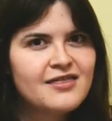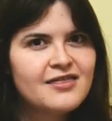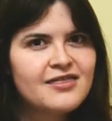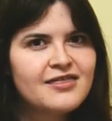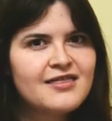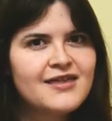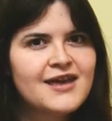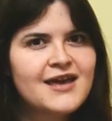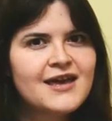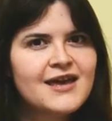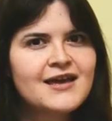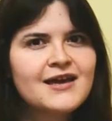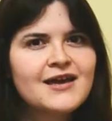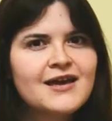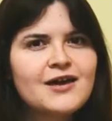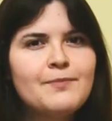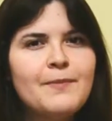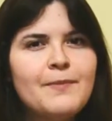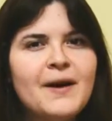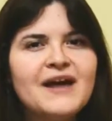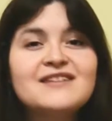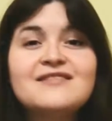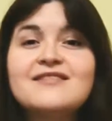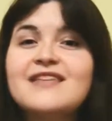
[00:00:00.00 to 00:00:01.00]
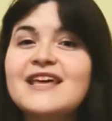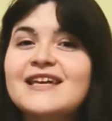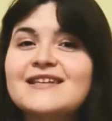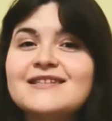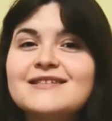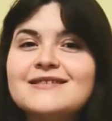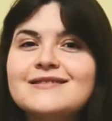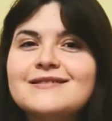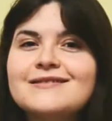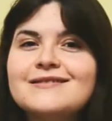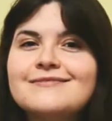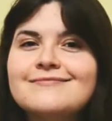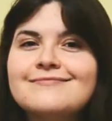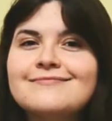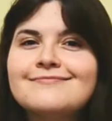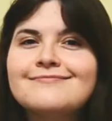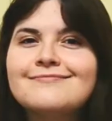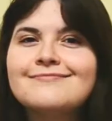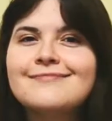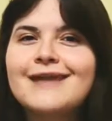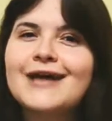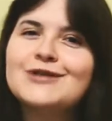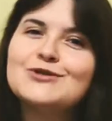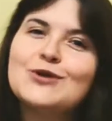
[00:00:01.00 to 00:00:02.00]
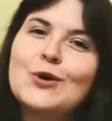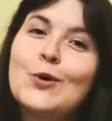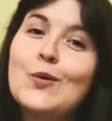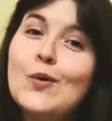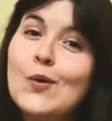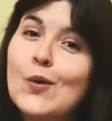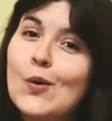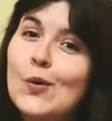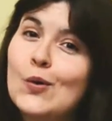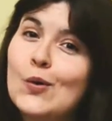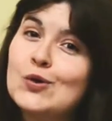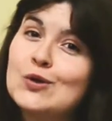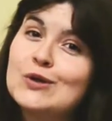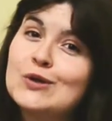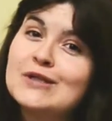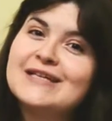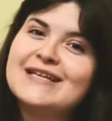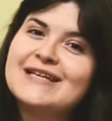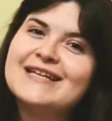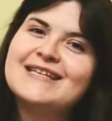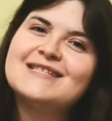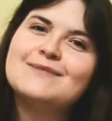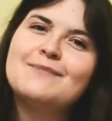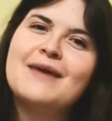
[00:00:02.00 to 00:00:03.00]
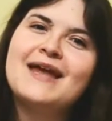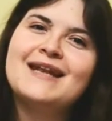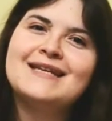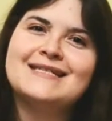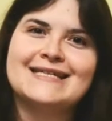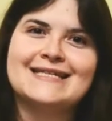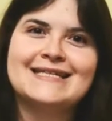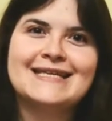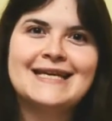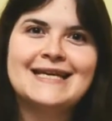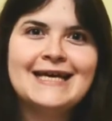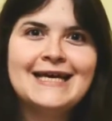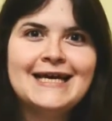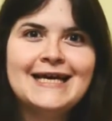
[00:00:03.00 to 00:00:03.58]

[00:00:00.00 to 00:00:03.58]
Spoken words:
think but this and all is mended,